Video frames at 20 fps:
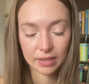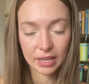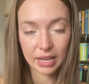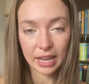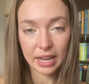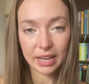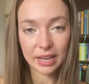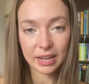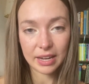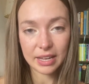
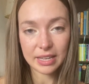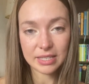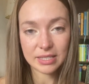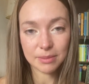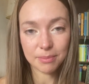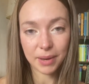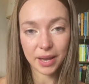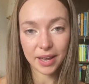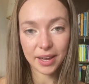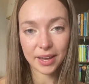It is
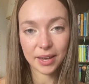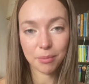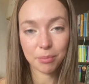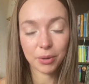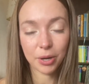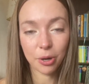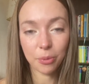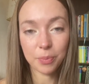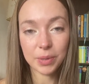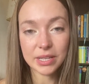my
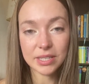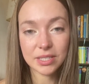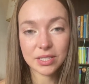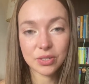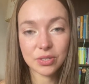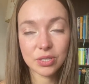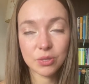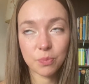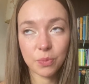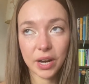purpose to
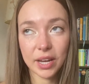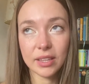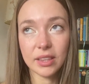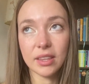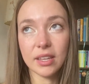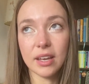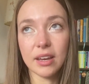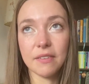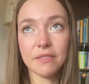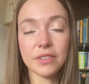spread
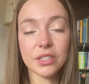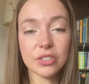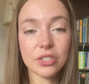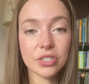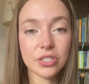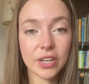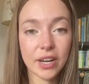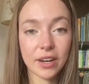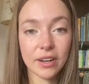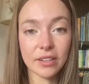love, to
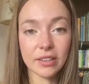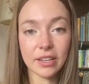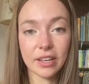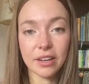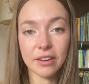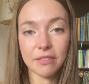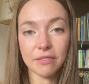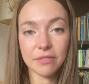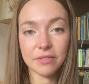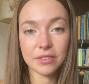share
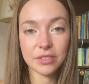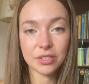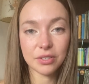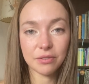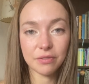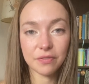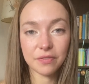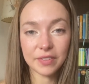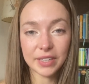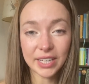love, to
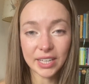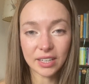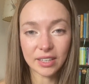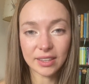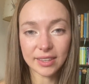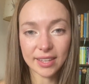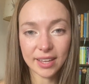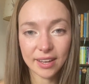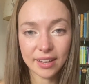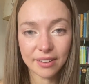feel
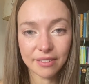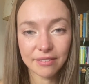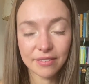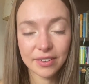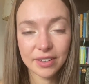love,